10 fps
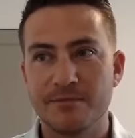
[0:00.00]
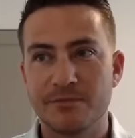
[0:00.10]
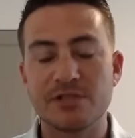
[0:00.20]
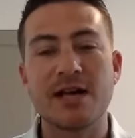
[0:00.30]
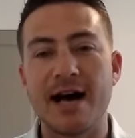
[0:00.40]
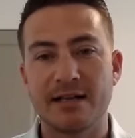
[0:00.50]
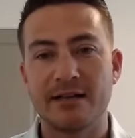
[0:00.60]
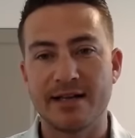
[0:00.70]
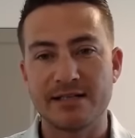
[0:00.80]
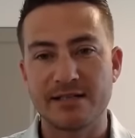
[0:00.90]
just
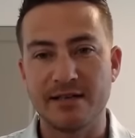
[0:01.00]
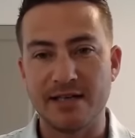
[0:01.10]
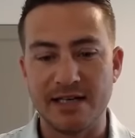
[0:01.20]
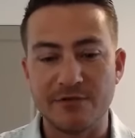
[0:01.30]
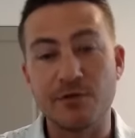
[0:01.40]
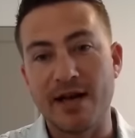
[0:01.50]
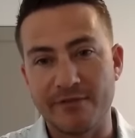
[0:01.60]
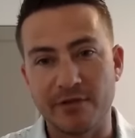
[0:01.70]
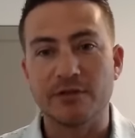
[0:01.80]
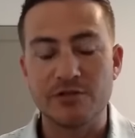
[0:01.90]
highlights the need for an
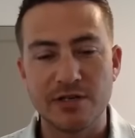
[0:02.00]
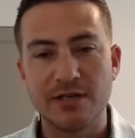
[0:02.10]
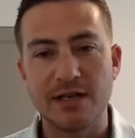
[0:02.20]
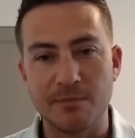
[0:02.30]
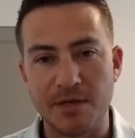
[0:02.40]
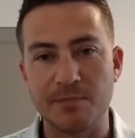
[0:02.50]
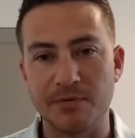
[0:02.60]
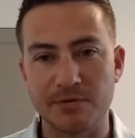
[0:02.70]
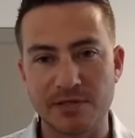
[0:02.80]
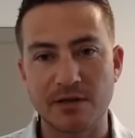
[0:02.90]
evolution in
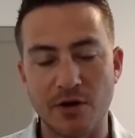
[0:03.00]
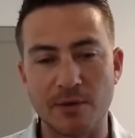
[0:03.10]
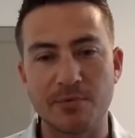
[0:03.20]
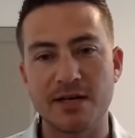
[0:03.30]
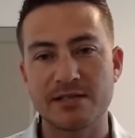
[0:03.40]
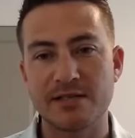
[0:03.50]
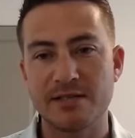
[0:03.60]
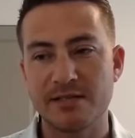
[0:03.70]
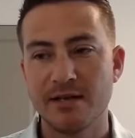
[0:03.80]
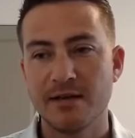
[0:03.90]
people's thought
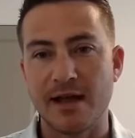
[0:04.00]
process,